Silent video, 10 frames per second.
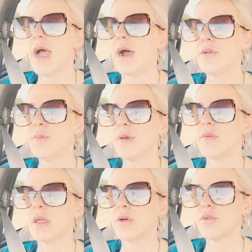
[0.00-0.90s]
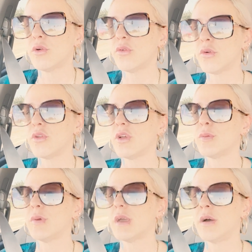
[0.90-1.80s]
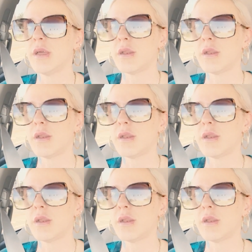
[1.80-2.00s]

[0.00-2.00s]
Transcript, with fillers: houseplant videos, go over and check me out at